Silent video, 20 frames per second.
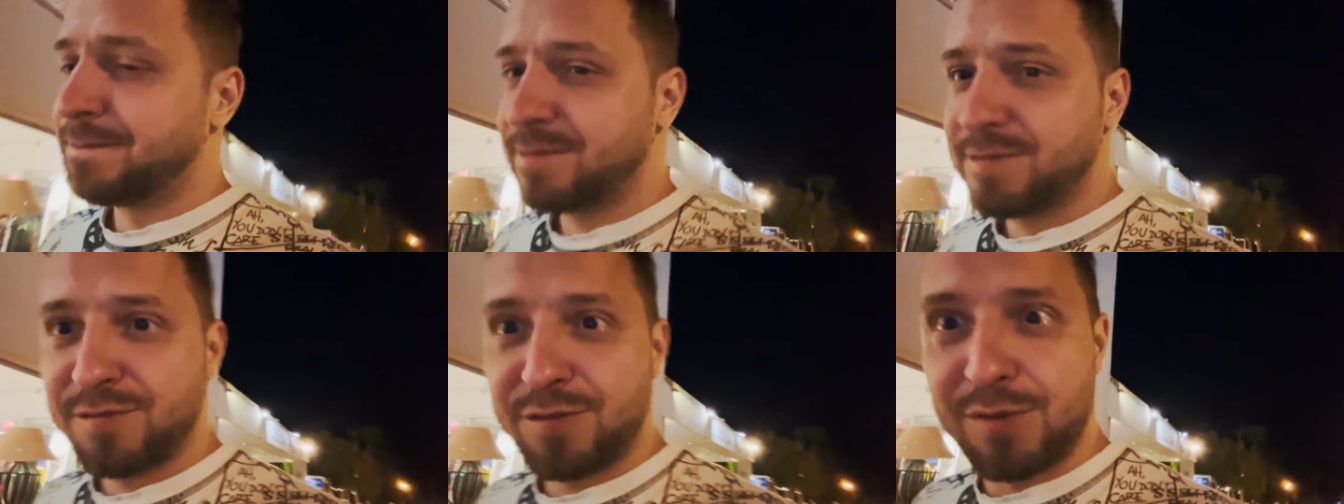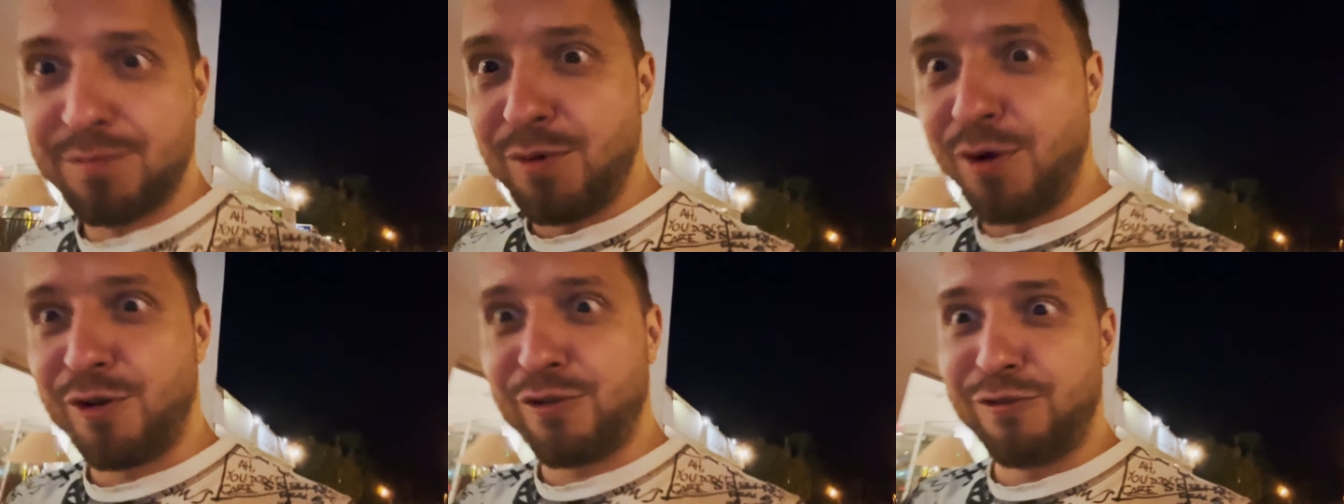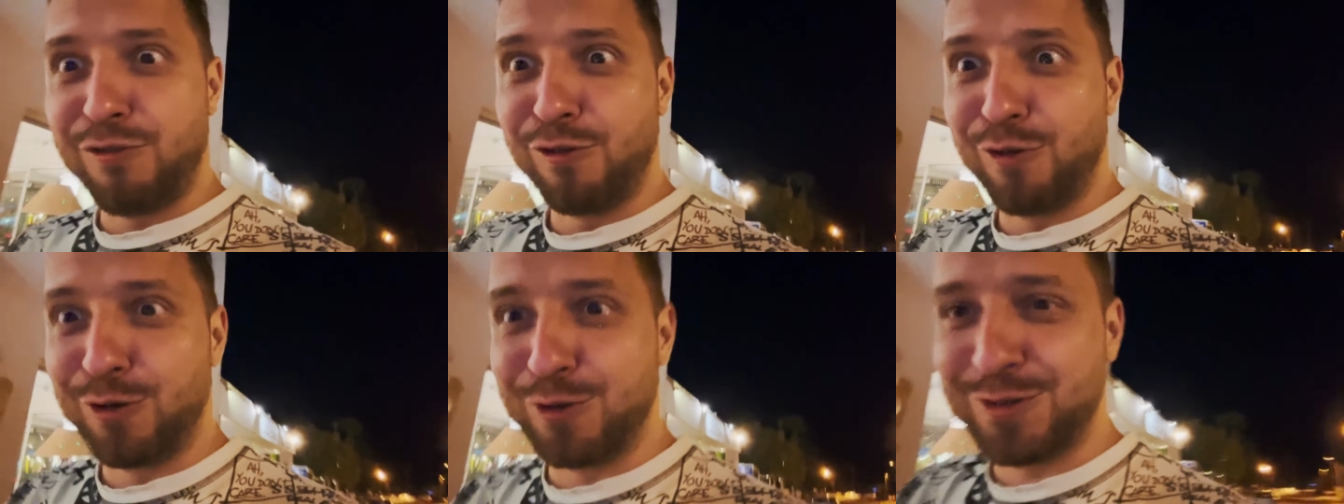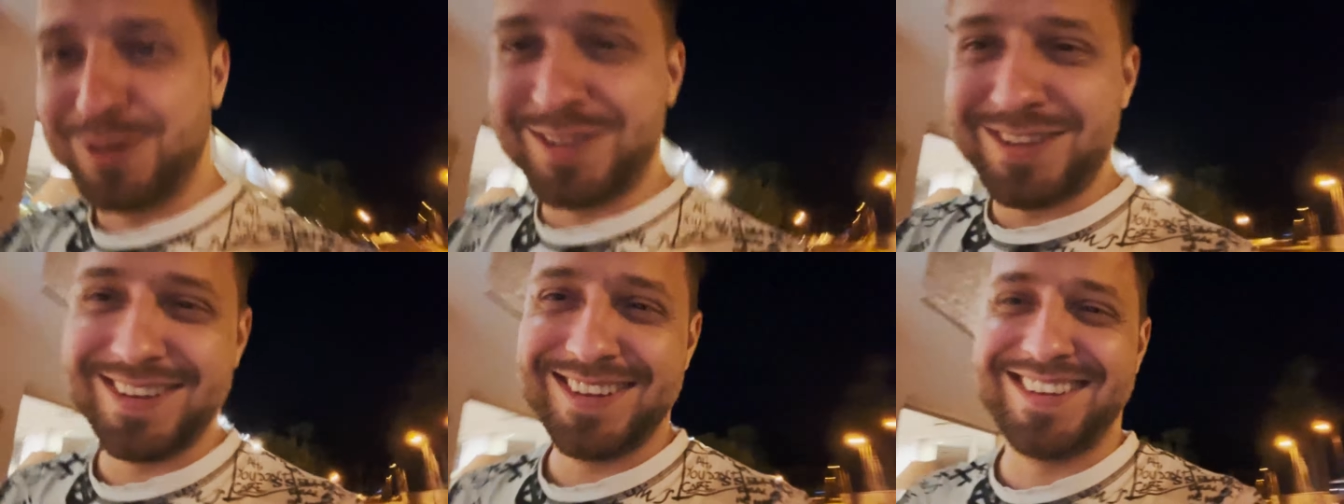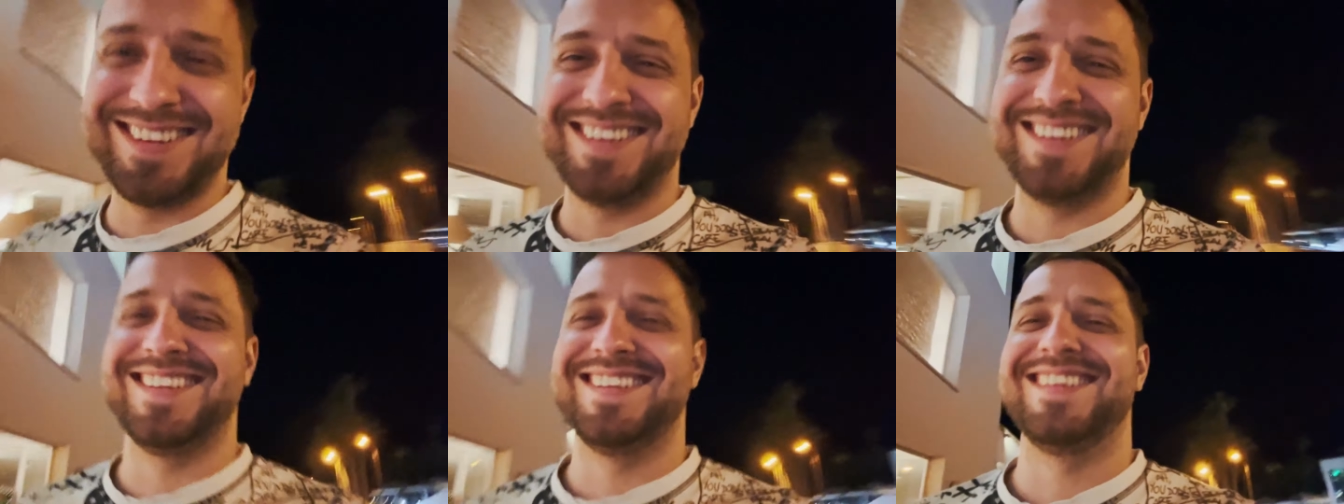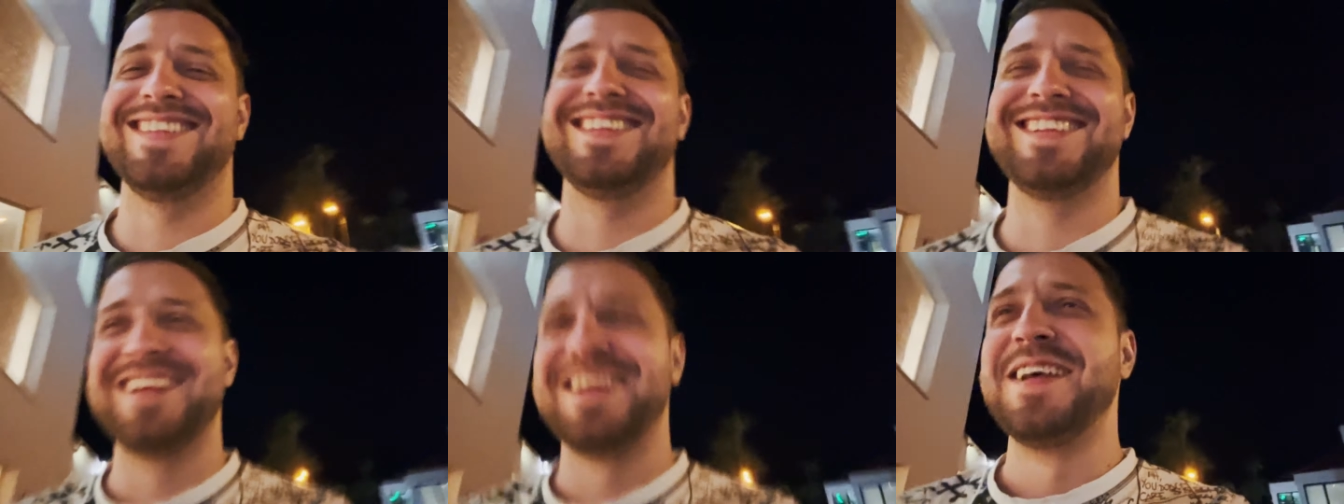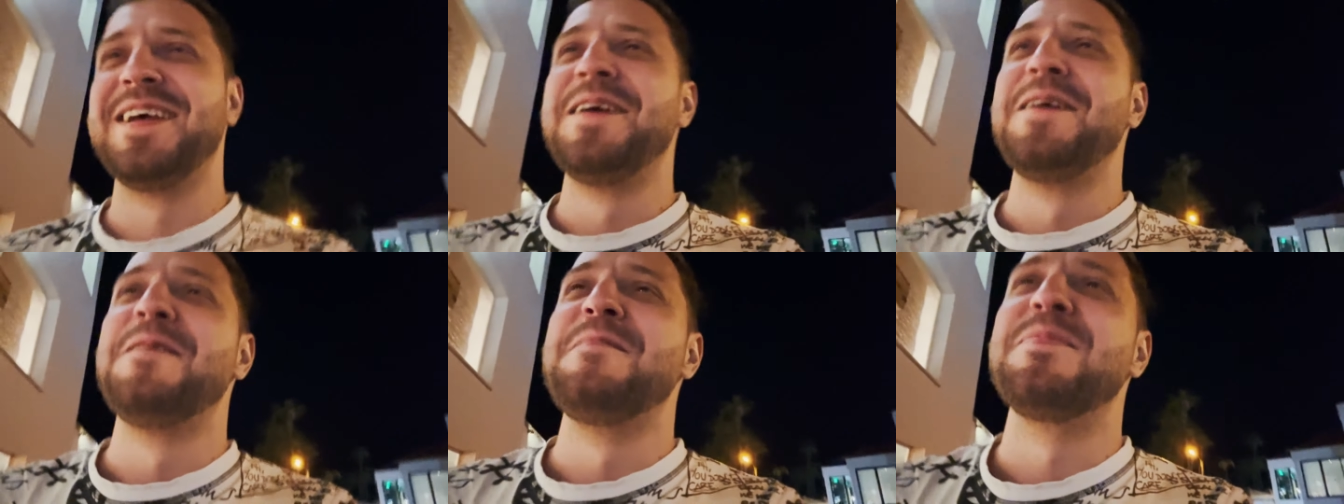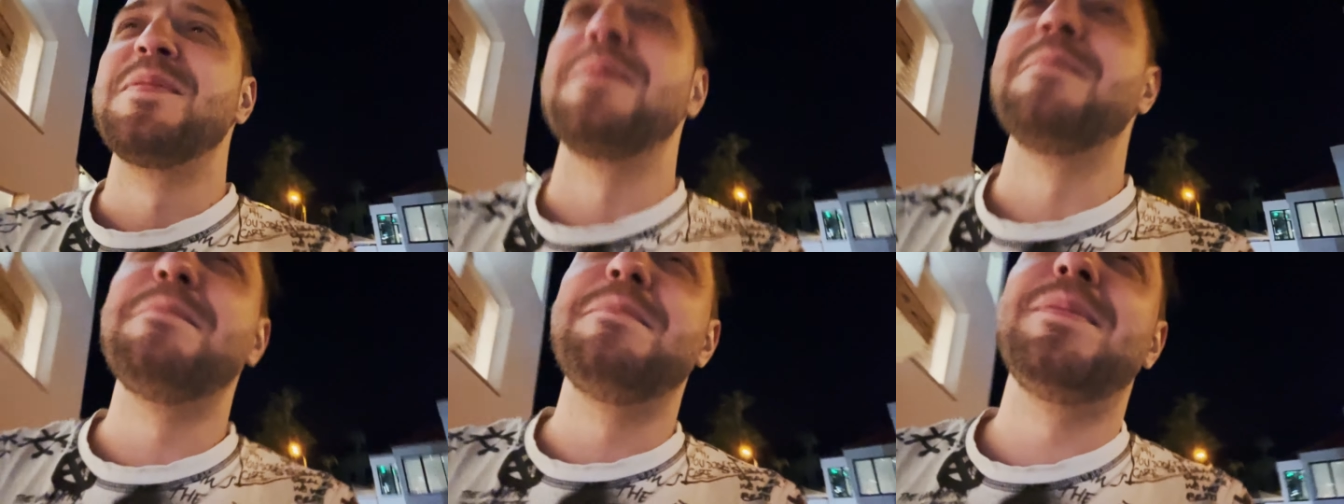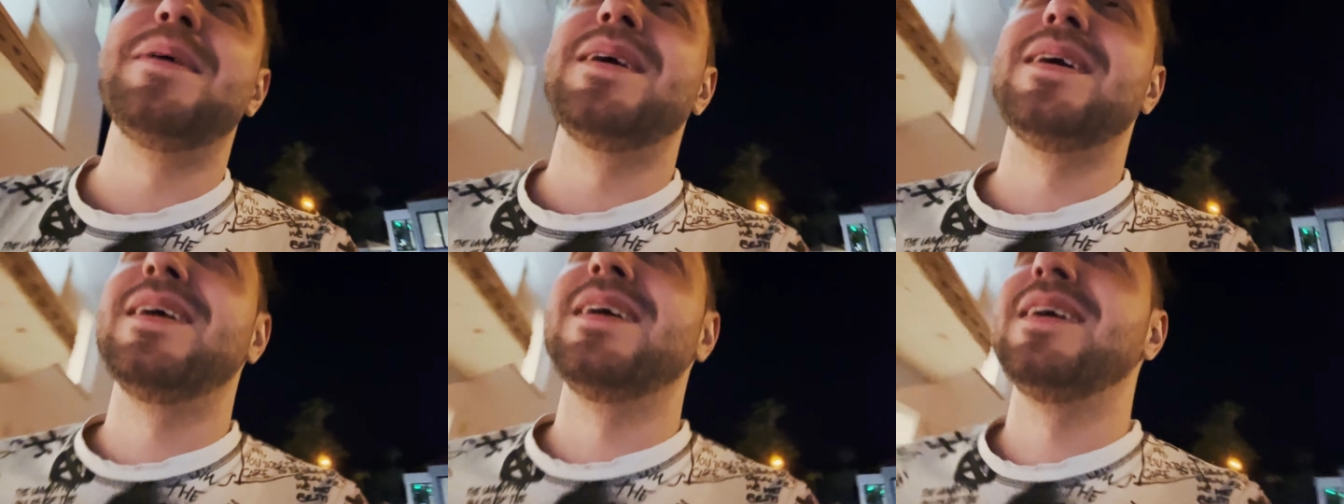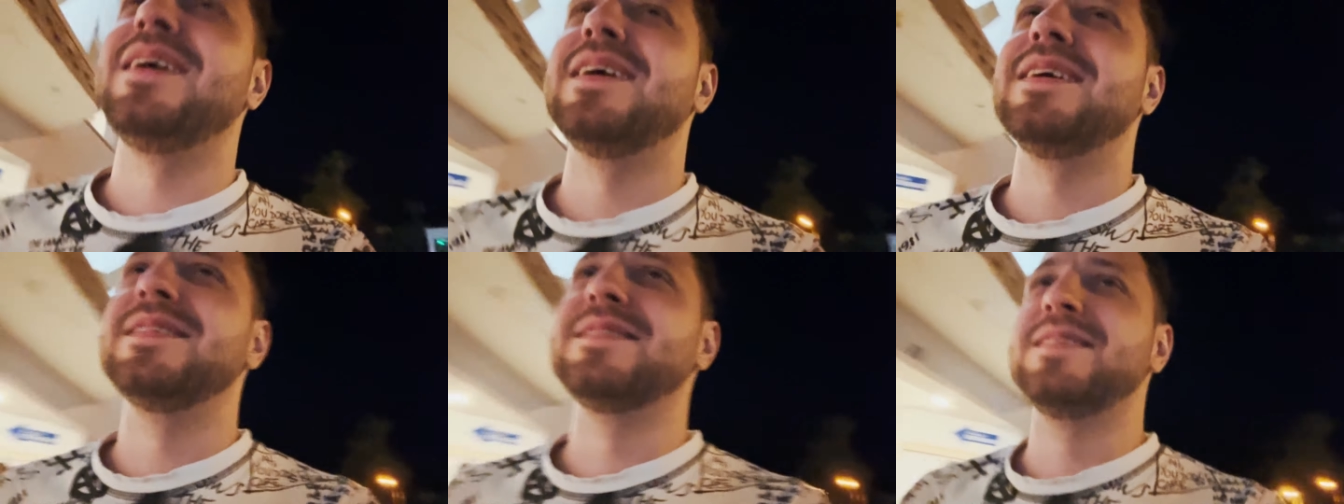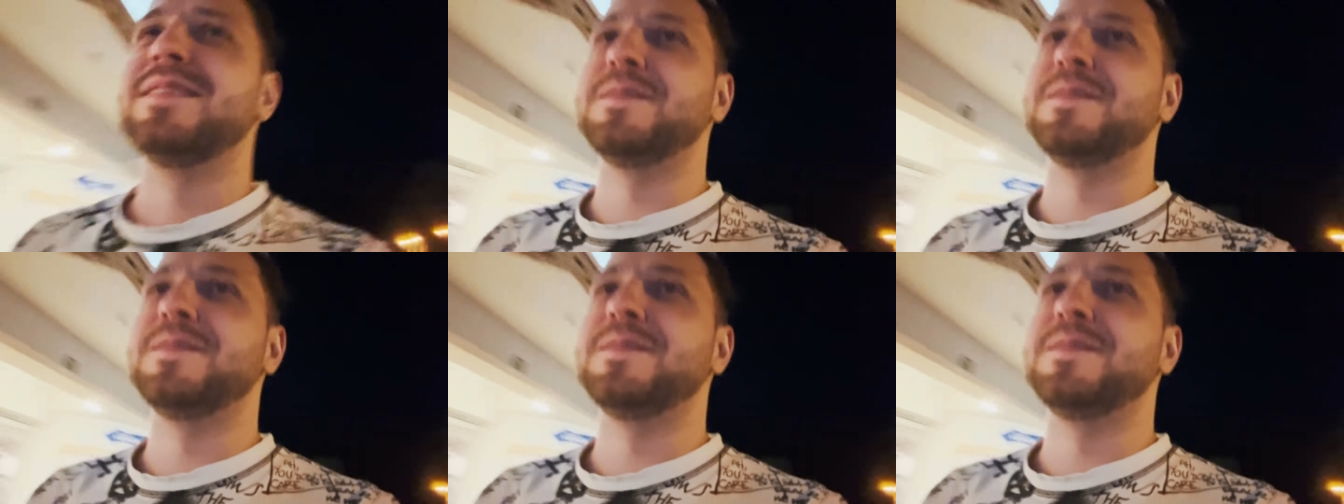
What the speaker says: for more food. But